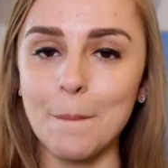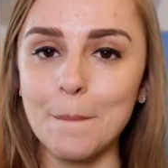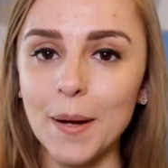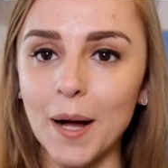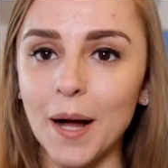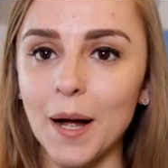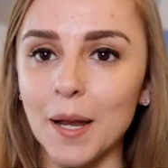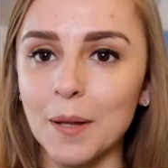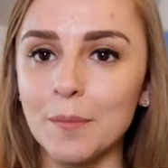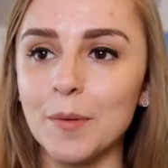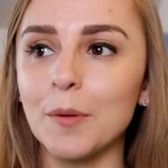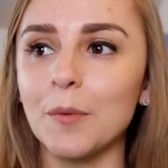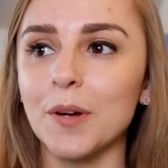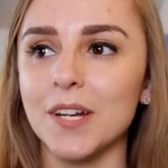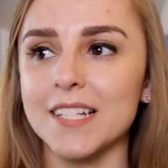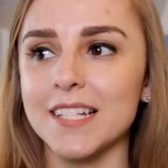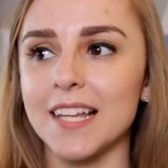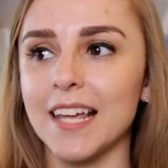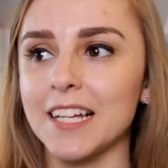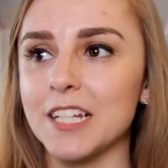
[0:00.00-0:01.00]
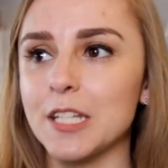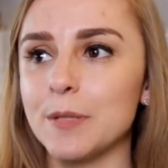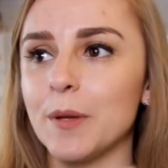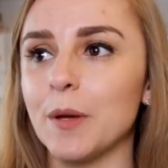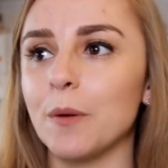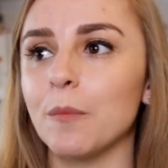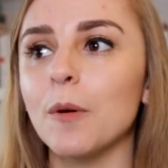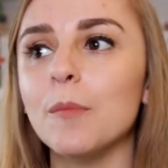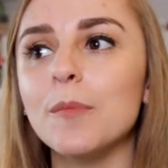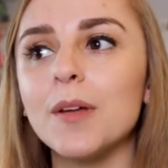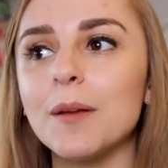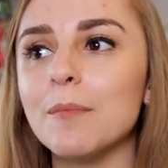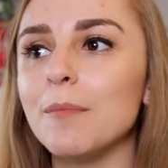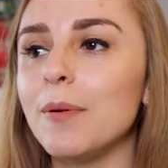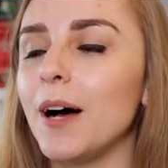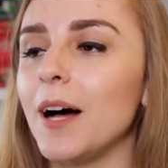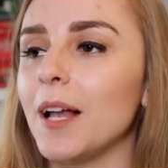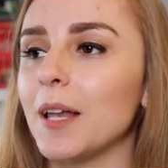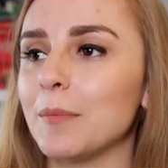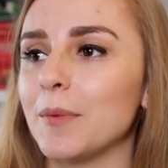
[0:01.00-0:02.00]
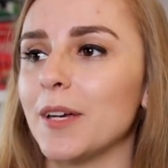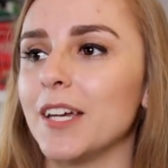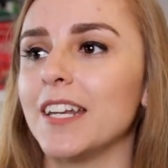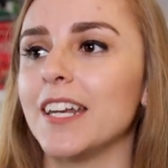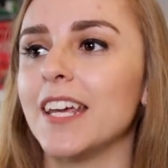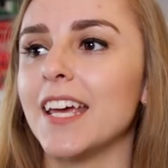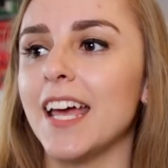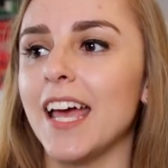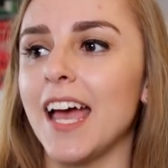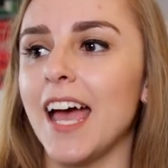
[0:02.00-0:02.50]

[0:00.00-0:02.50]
Parliament, what it's like to be a woman in Parliament,